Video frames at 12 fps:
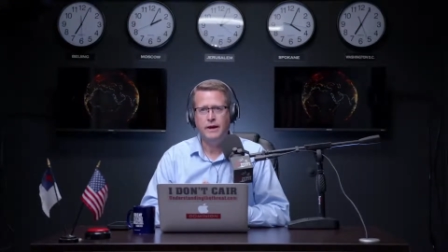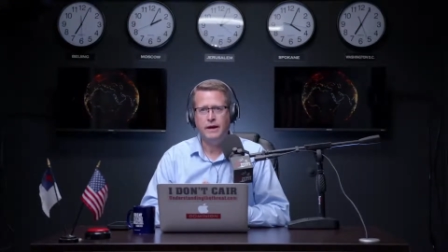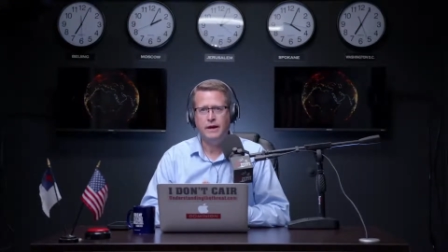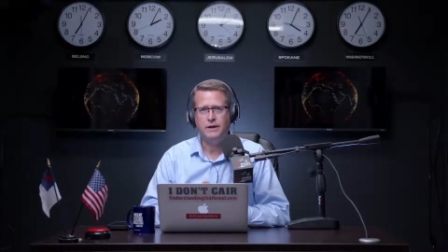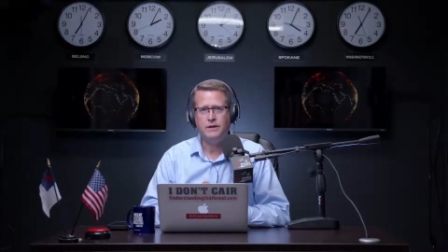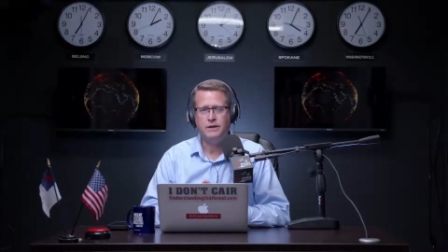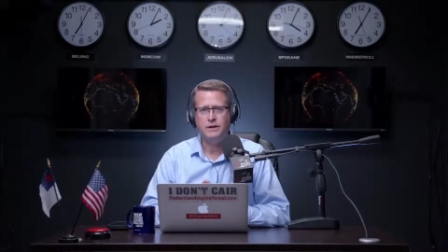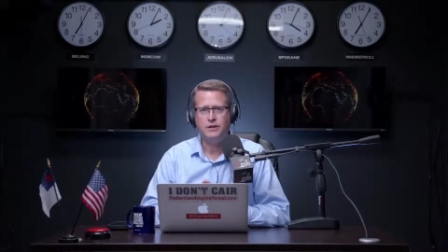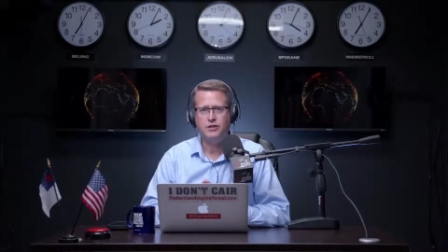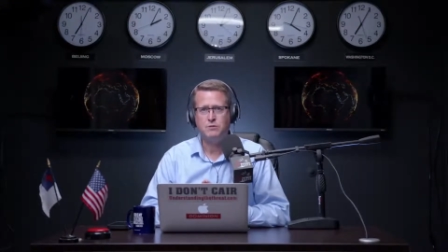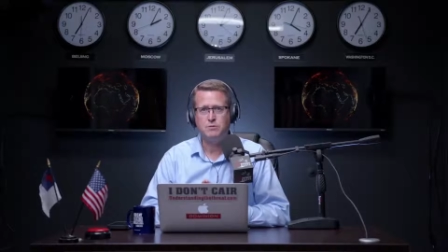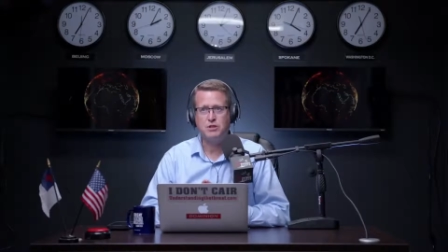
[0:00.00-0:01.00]
And
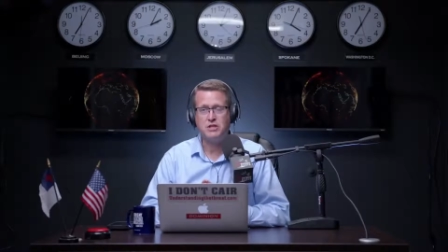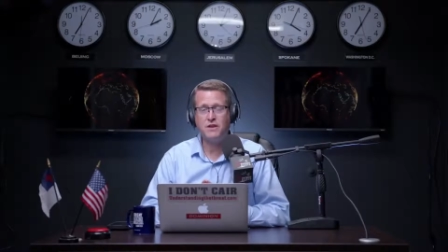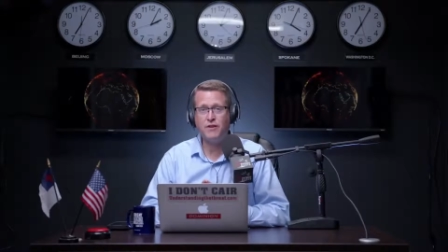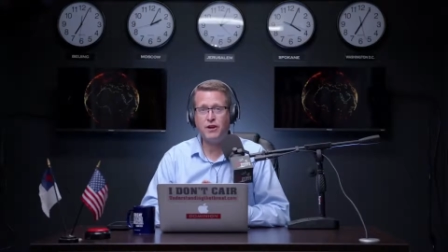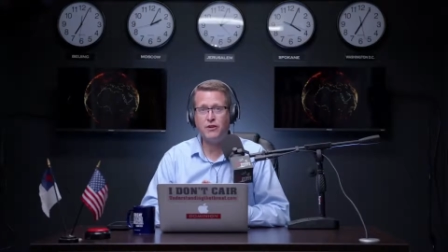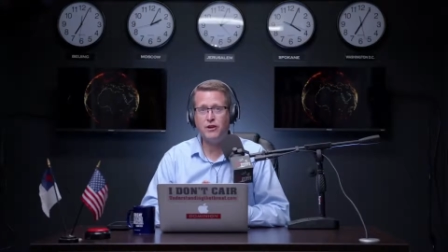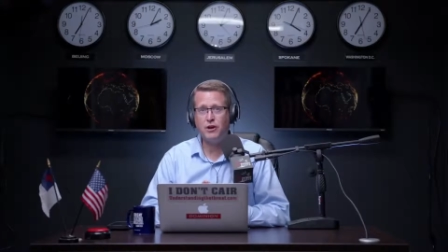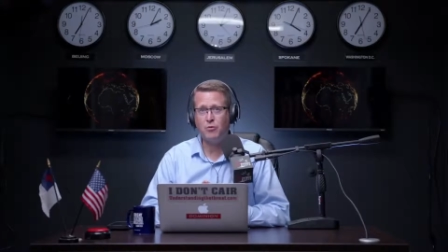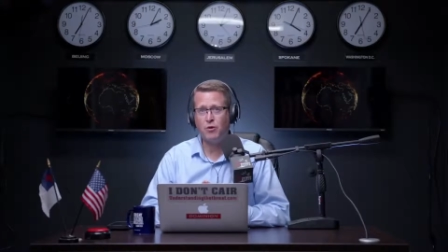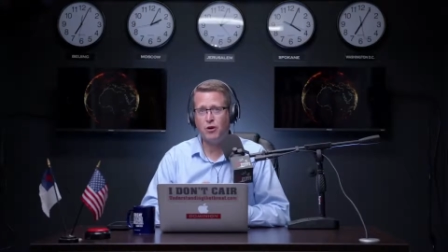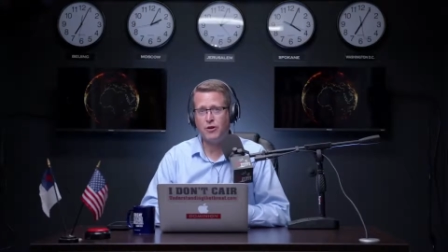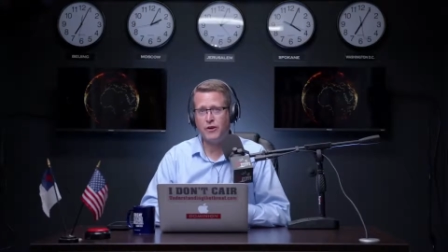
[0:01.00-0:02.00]
specifically
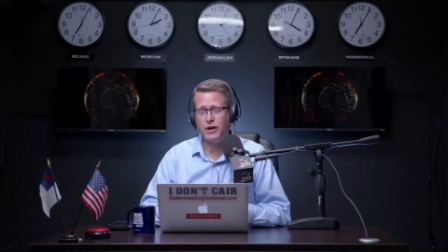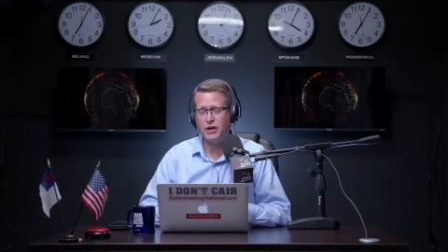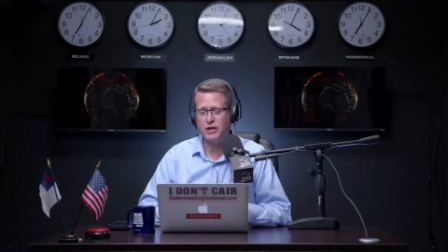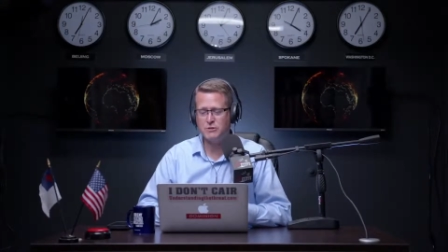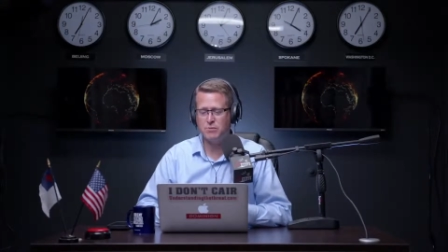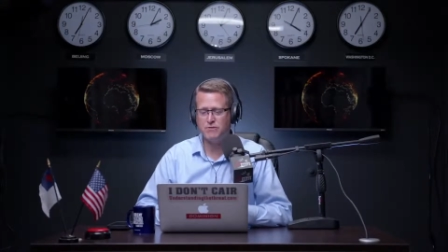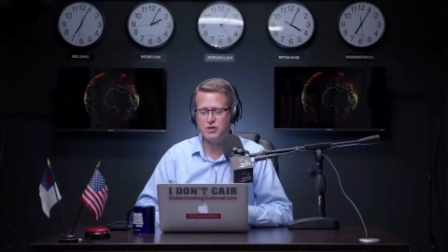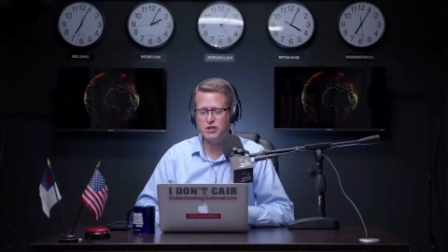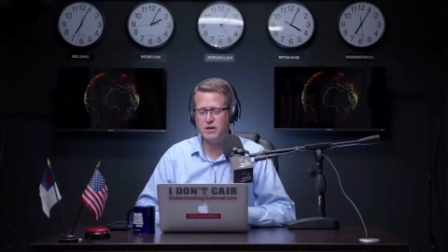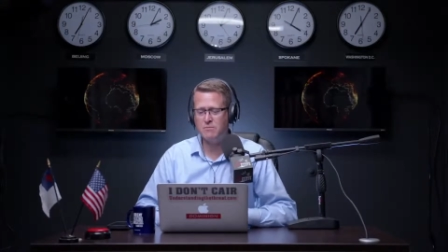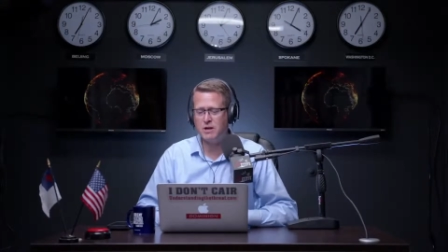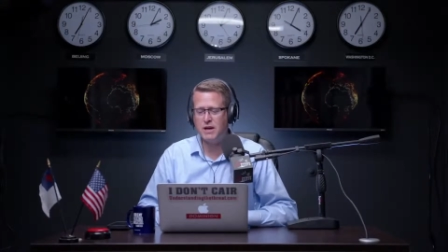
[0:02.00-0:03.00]
that we're on the cusp of
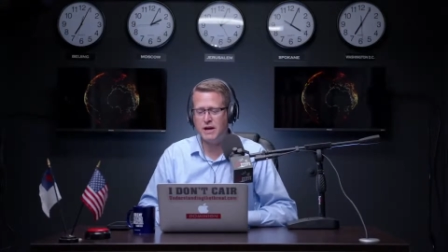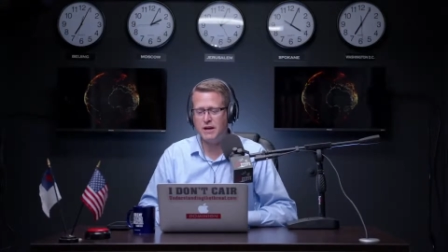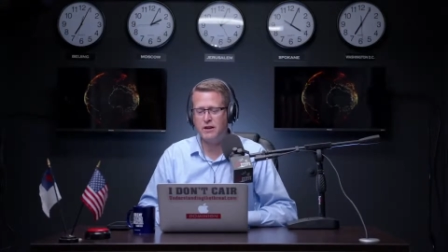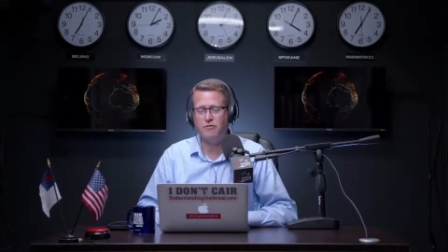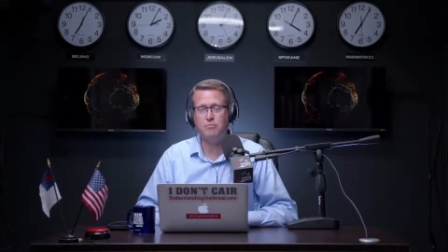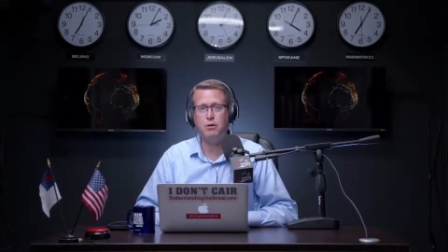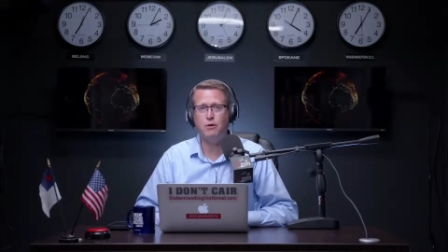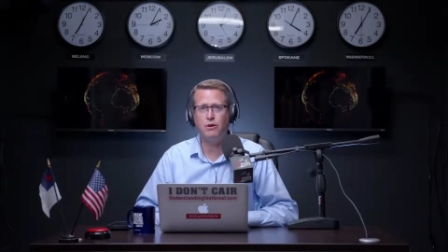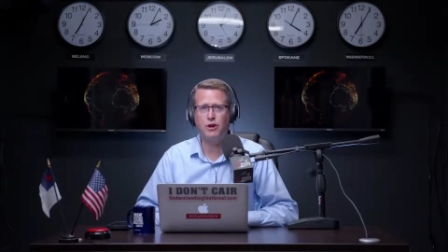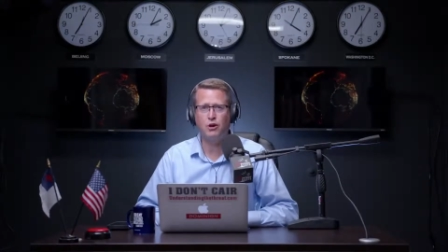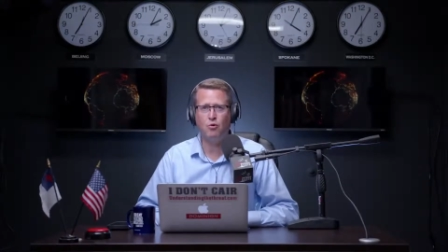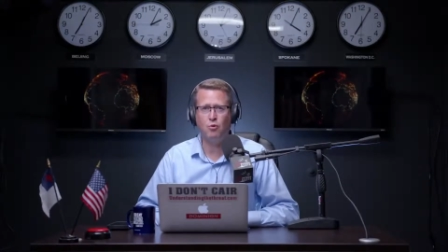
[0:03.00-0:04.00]
some kind of
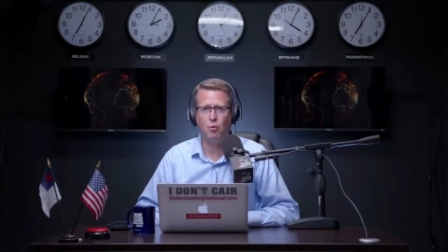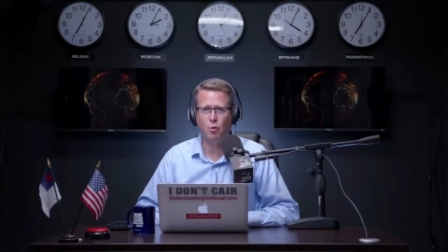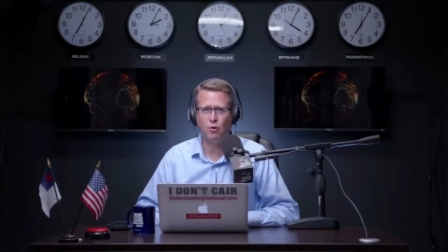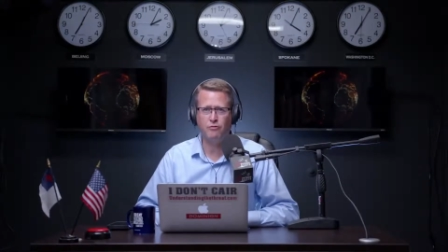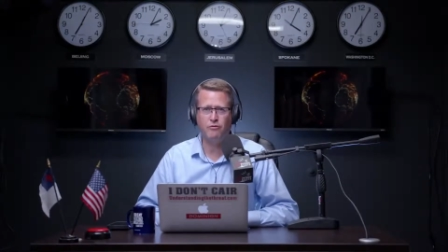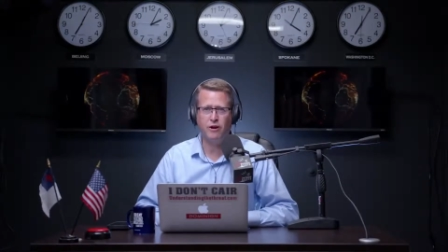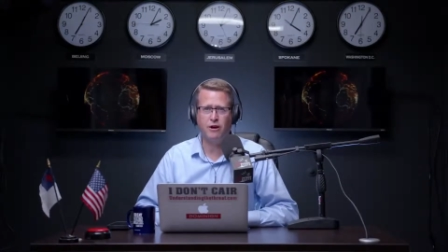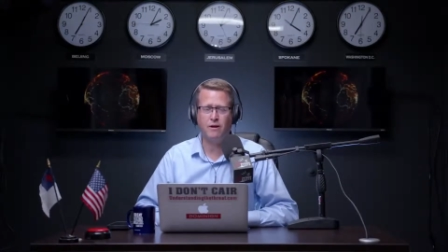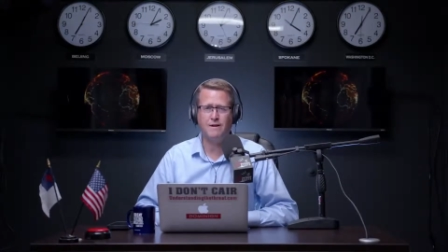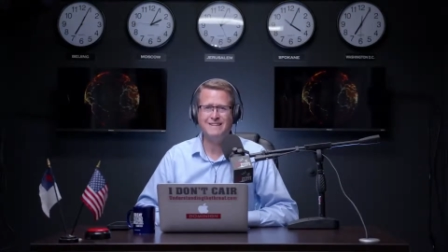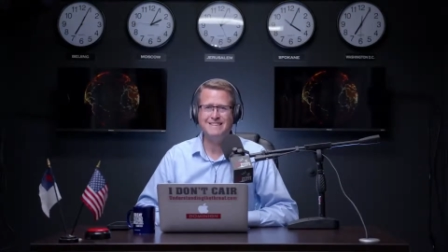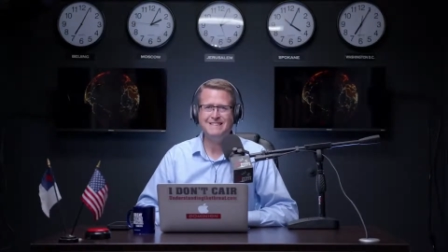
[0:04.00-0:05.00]
political
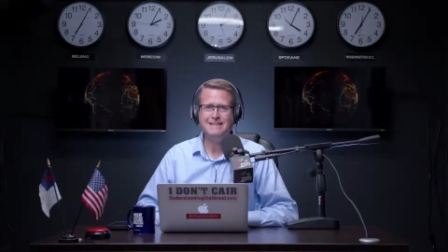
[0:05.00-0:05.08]
warfare